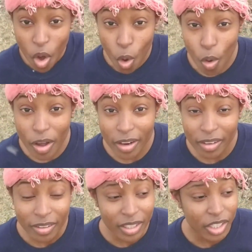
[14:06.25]
Or
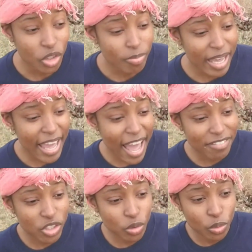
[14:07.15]
you may have
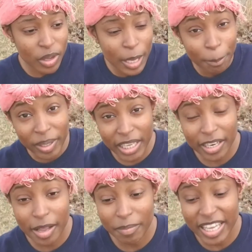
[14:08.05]
to pick it
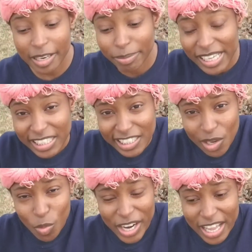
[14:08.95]
up and place it
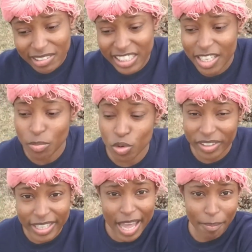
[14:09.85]
somewhere else and move
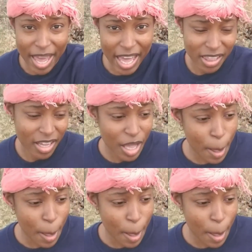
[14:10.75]
in that path.